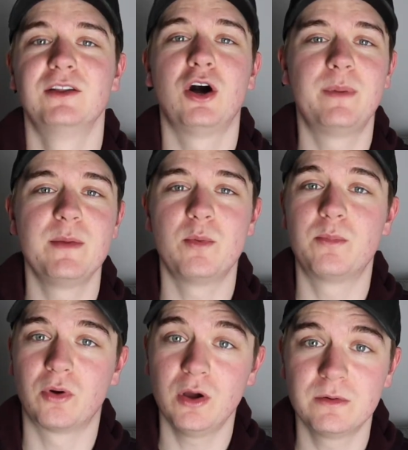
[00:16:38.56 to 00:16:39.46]
A lot of people
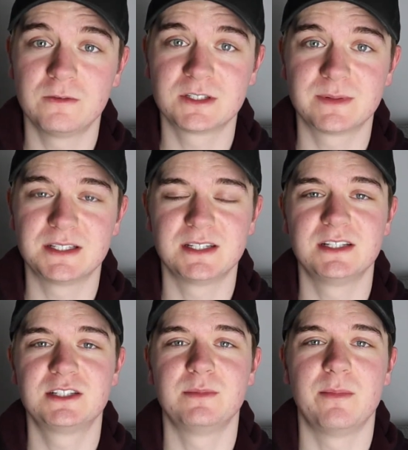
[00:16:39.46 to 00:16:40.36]
probably would have expected
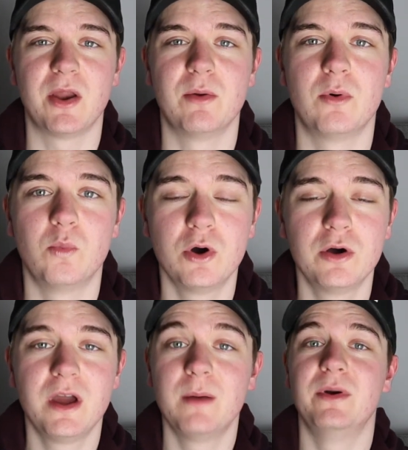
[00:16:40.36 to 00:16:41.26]
this to be my number
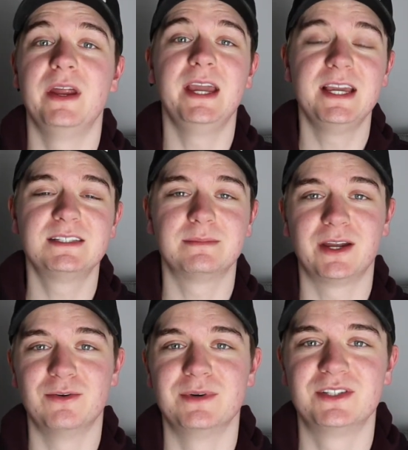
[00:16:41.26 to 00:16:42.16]
one, but it is
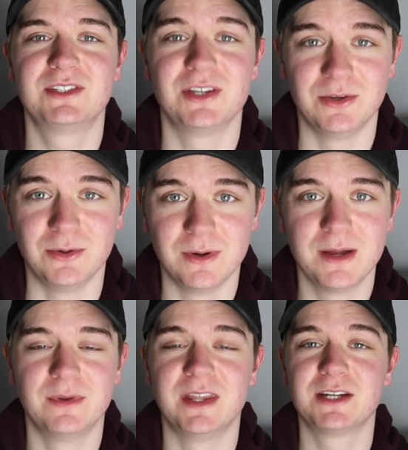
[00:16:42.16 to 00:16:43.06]
my number two.
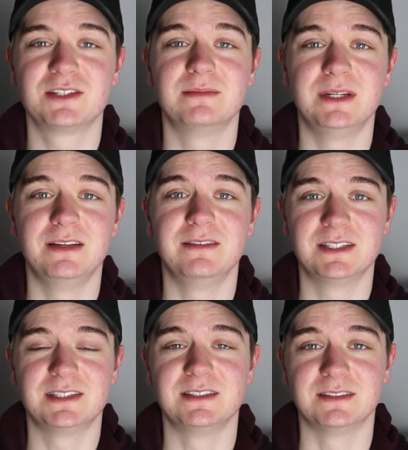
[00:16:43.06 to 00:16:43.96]
But that doesn't mean
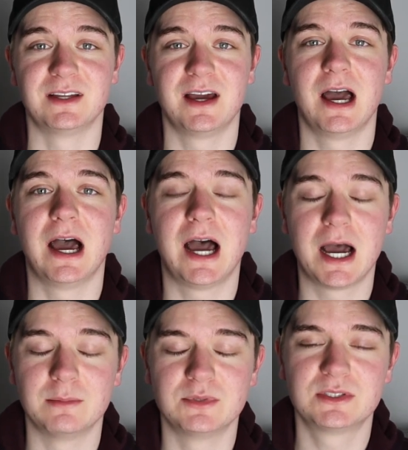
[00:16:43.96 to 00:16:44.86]
this isn't
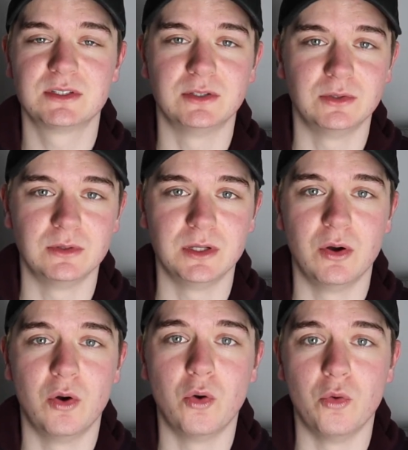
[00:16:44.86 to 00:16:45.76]
absolutely
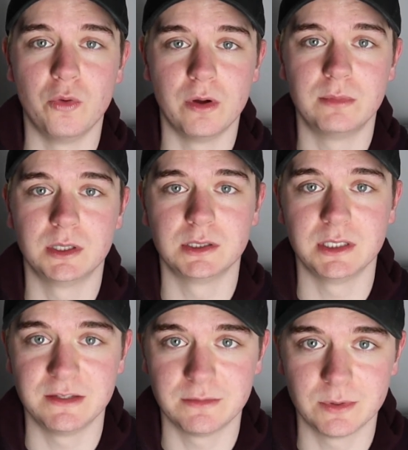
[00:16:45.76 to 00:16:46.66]

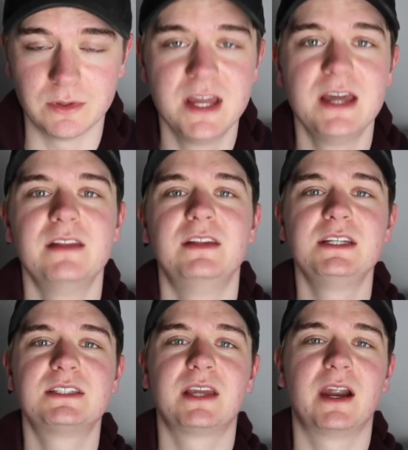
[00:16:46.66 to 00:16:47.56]
unbelievable.
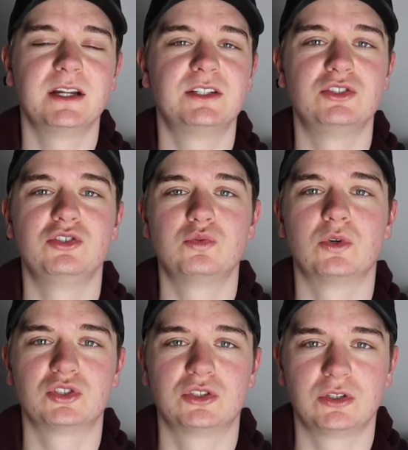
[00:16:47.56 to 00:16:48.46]
This character just
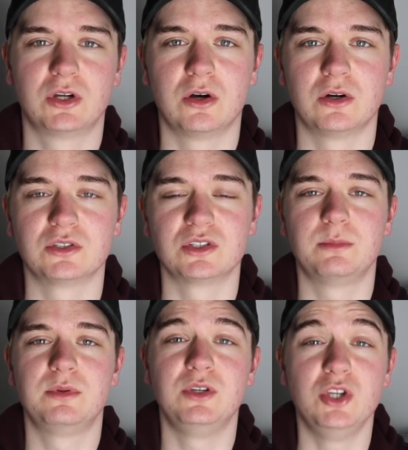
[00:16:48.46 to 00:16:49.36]
wants to cause
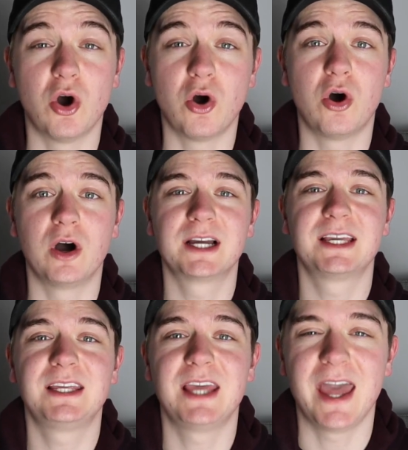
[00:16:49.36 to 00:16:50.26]
pure
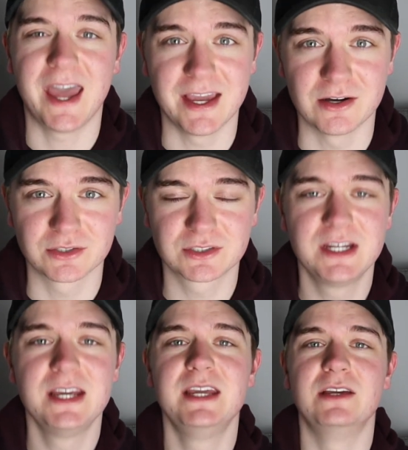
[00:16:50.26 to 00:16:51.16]
chaos.
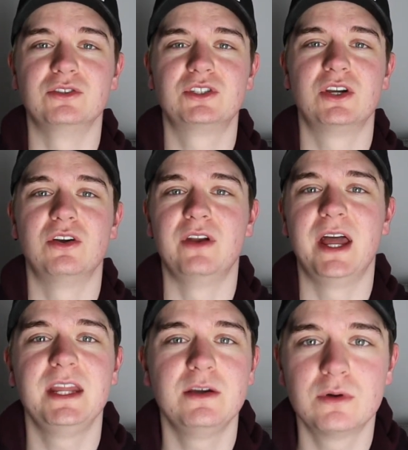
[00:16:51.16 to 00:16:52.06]
He'll turn
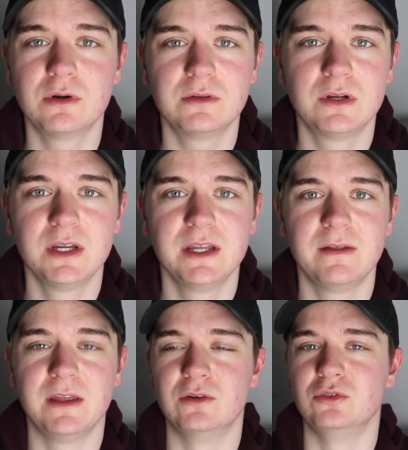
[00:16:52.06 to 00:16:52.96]
anyone,
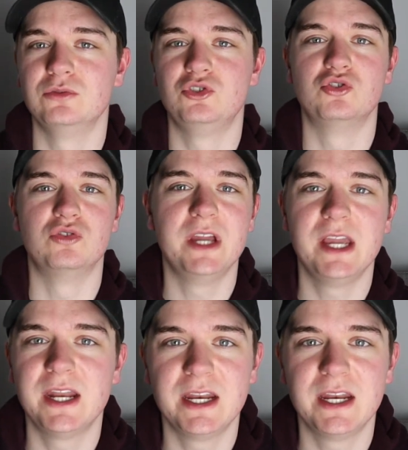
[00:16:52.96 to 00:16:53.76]
he'll drain